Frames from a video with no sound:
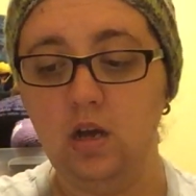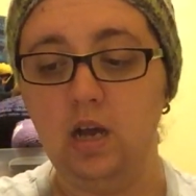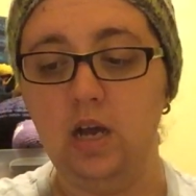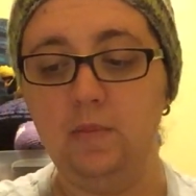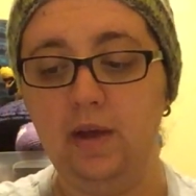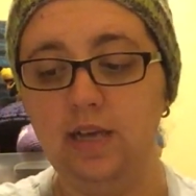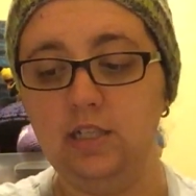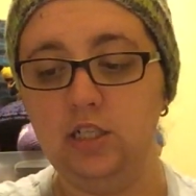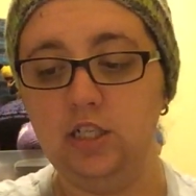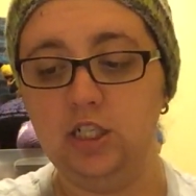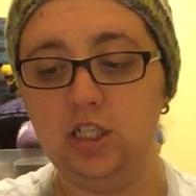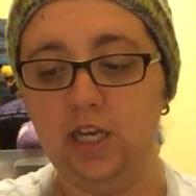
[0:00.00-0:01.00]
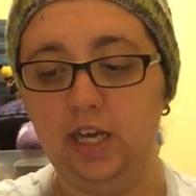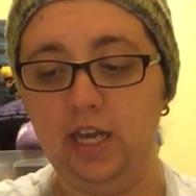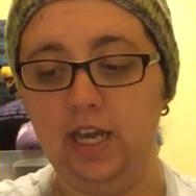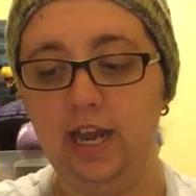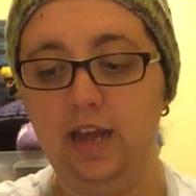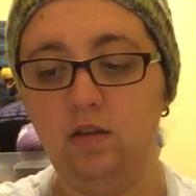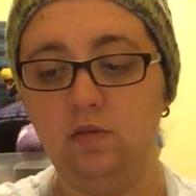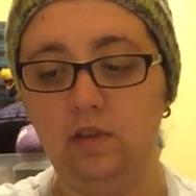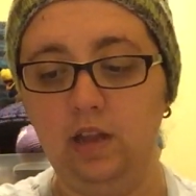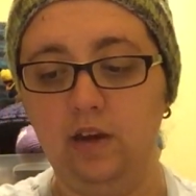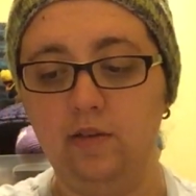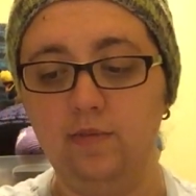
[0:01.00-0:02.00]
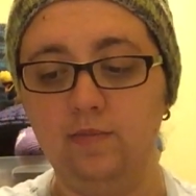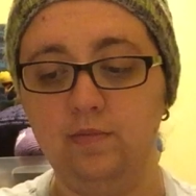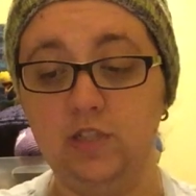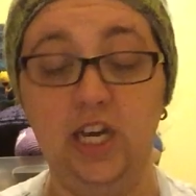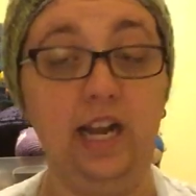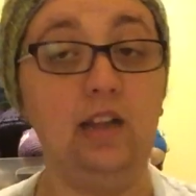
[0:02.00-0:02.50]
I suggest checking it out. Check